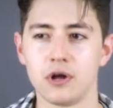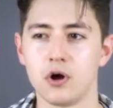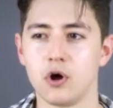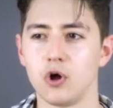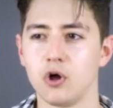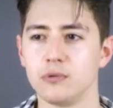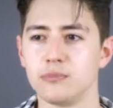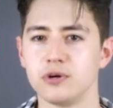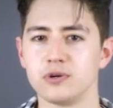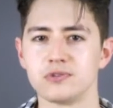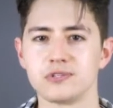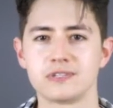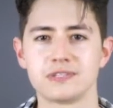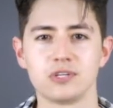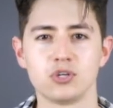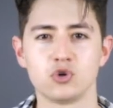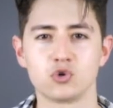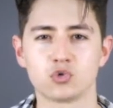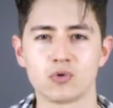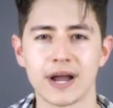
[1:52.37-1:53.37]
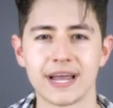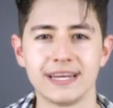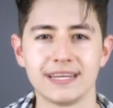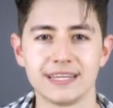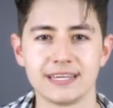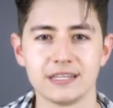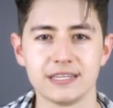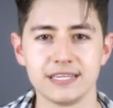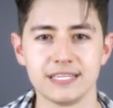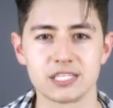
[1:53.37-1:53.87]
almost
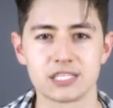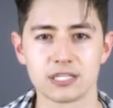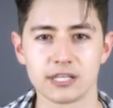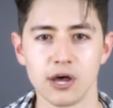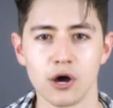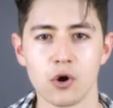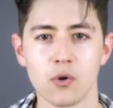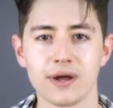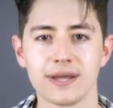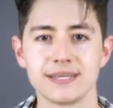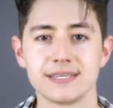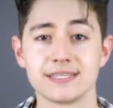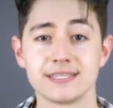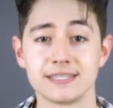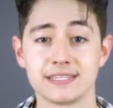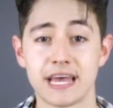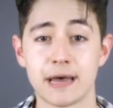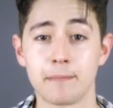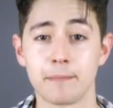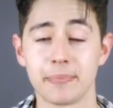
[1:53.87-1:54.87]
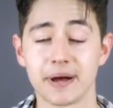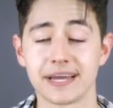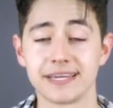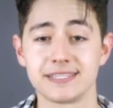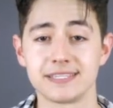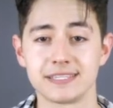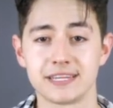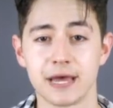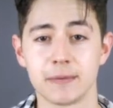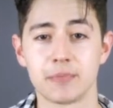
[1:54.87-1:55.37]
grindingly slow,
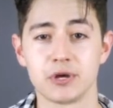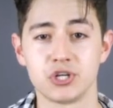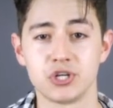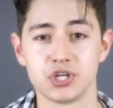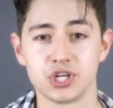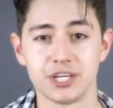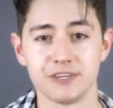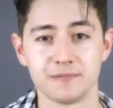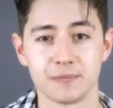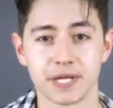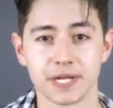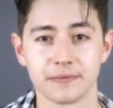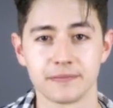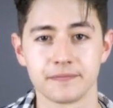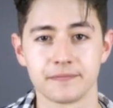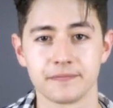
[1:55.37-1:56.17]
step-by-step achievement.